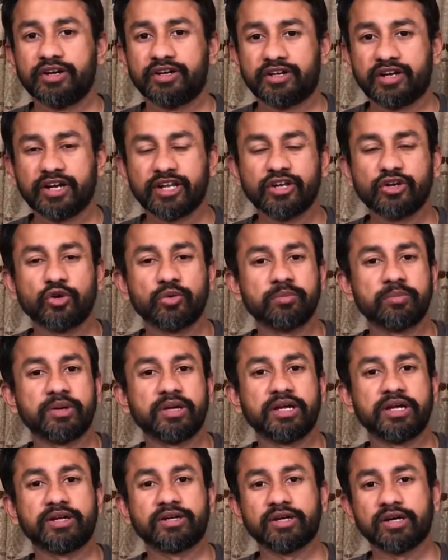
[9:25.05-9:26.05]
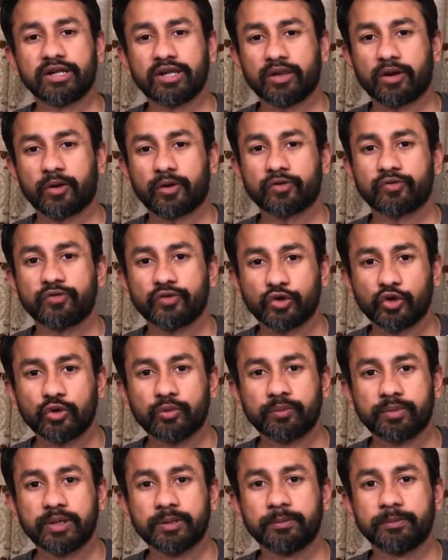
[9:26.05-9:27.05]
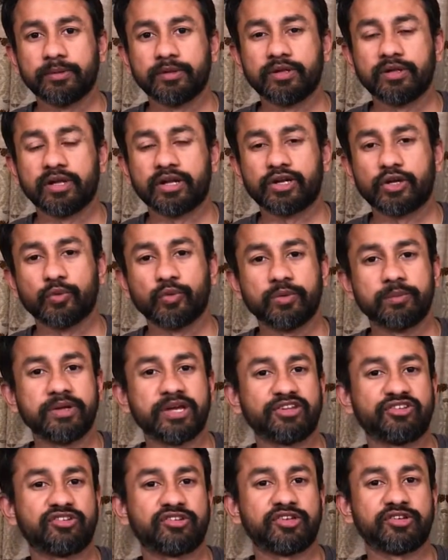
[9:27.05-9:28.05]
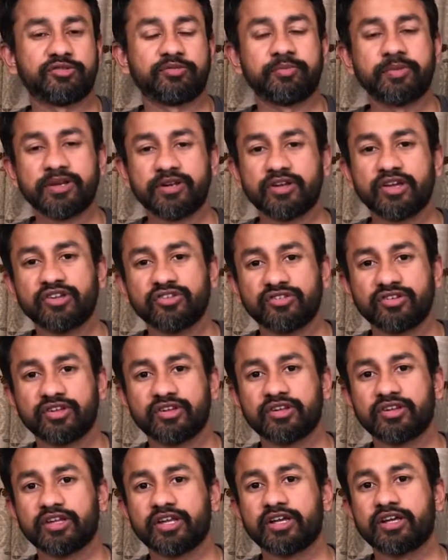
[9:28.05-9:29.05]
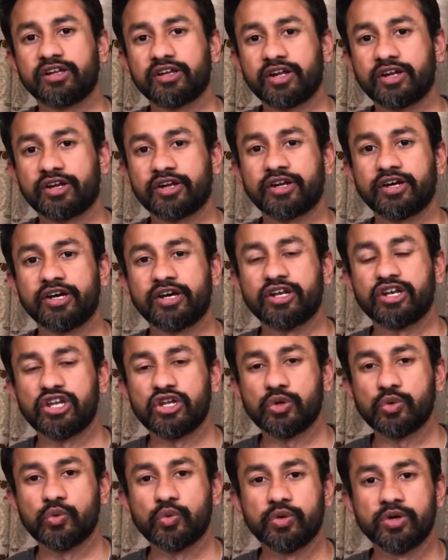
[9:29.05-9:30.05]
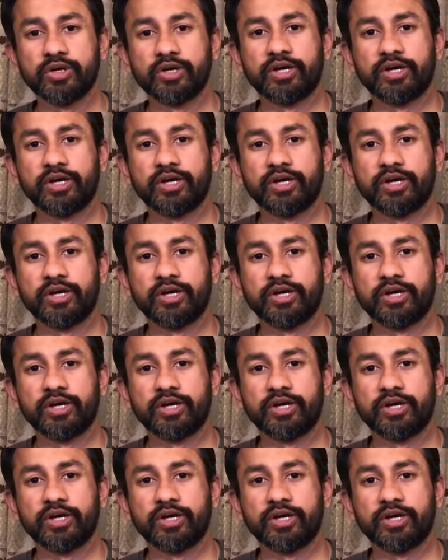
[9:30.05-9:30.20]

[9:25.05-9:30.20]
getting to meet a lot of new people, that you will be experiencing the a new